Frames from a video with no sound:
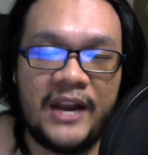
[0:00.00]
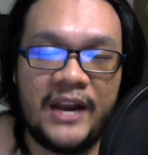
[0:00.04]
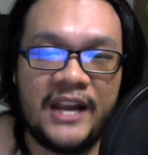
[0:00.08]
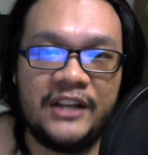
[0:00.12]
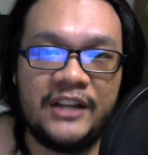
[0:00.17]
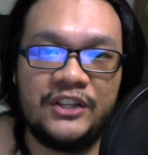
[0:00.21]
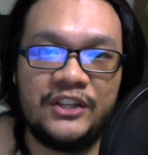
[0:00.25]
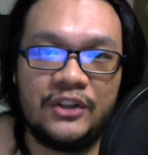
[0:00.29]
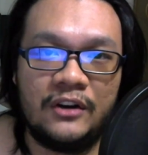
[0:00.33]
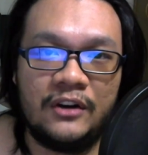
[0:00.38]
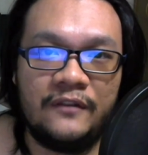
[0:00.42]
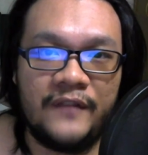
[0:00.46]
the
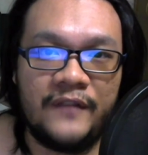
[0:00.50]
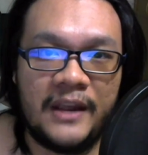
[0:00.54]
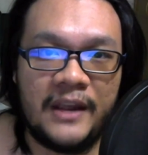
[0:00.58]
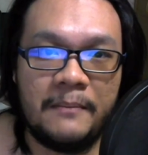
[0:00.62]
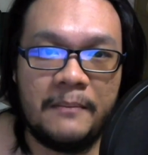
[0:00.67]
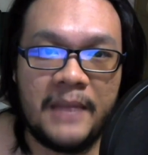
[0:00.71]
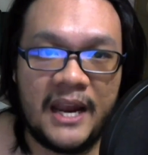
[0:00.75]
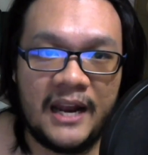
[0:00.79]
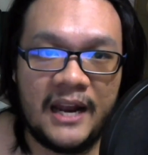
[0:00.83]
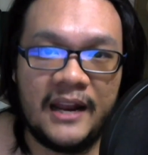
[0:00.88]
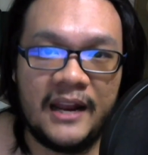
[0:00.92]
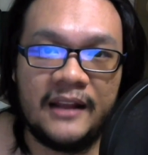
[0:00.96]
range of
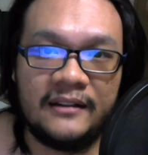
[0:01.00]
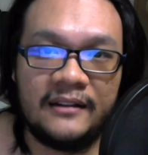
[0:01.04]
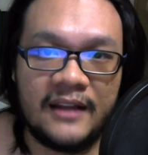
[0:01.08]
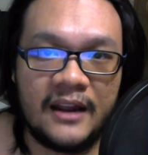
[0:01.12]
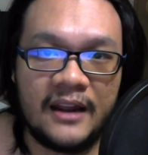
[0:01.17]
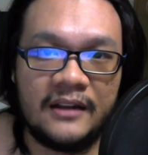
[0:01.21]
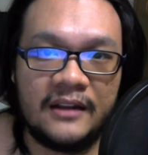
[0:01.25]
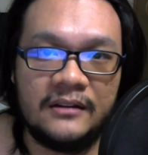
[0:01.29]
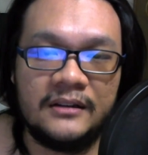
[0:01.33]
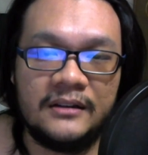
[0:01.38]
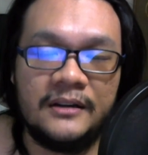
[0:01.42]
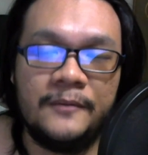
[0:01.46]
a melee
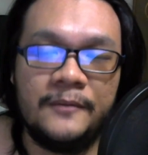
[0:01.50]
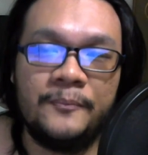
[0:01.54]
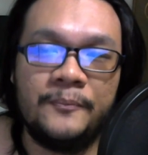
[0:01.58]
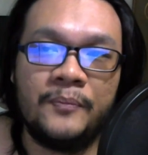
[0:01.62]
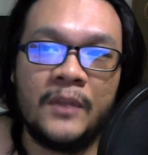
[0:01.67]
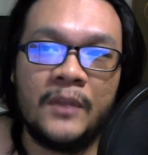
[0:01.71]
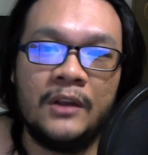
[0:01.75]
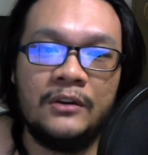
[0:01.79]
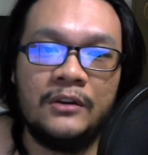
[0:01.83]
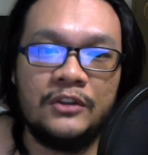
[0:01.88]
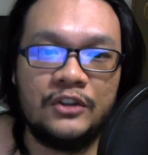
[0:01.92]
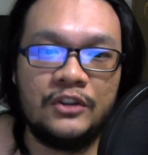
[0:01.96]
attacker.
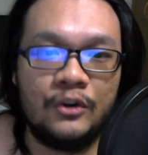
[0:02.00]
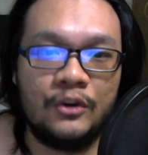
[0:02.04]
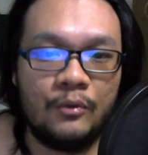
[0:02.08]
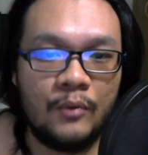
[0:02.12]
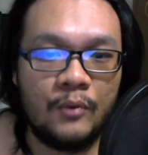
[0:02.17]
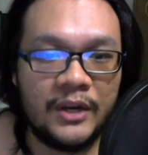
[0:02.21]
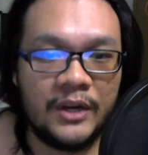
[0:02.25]
So